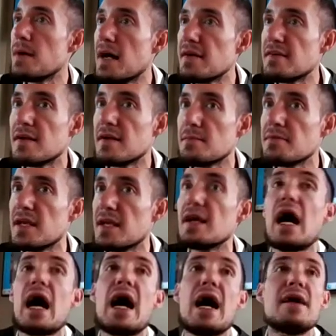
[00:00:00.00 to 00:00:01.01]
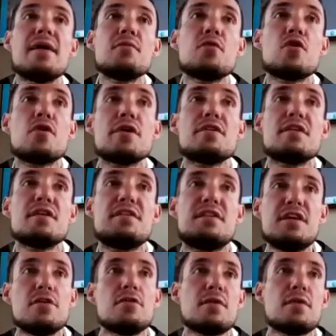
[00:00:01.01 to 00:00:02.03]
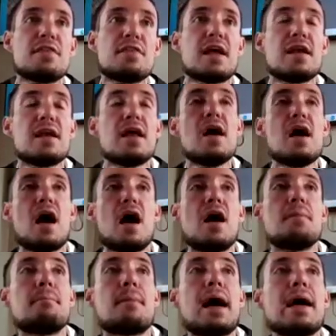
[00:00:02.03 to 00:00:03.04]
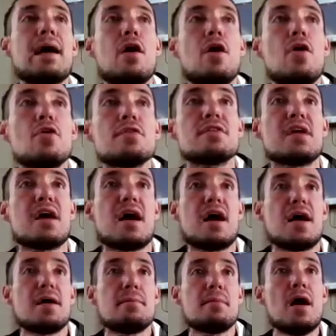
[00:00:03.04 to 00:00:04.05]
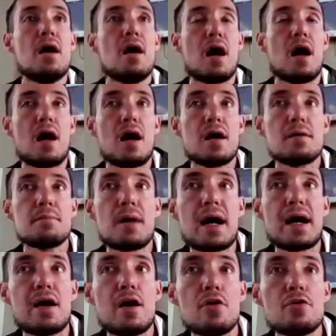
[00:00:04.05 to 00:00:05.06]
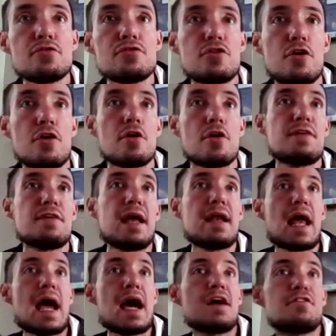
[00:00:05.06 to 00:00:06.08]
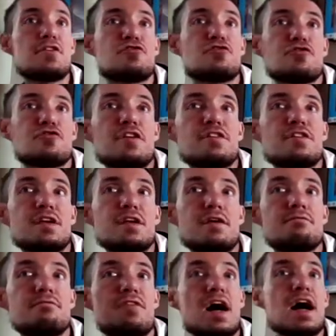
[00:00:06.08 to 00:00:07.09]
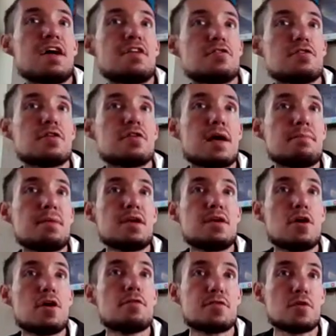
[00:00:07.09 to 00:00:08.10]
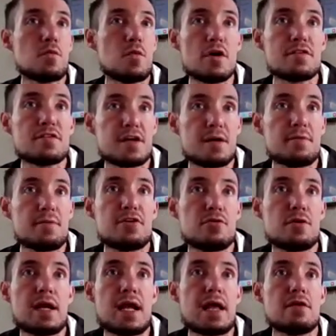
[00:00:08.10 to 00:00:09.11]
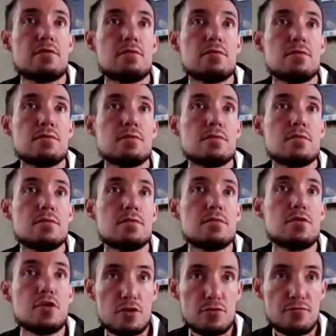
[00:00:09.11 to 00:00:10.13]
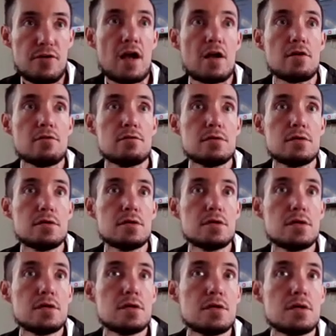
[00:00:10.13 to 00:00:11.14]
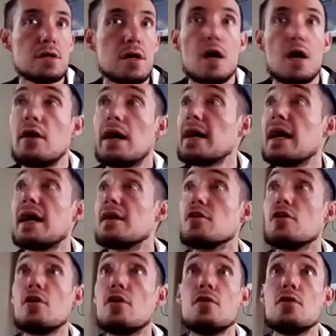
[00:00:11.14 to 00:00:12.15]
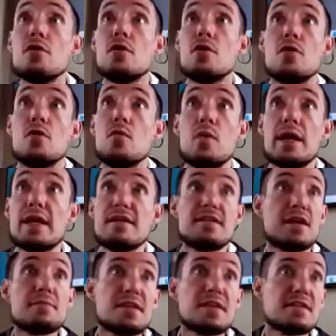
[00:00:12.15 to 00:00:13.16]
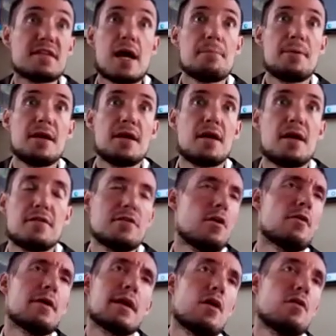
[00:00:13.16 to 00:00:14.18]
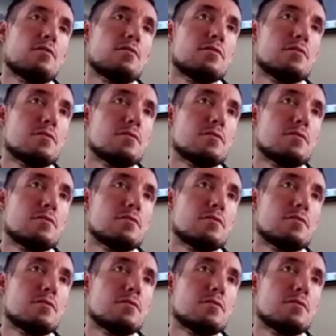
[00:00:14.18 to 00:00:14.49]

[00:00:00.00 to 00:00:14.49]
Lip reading: by something, I am going to deal with it on my own time, on my own turf, and have a trusted advisor let me know if the world's coming to an end. Do you follow? Oh, I got to know when something's happening else. No, I don't.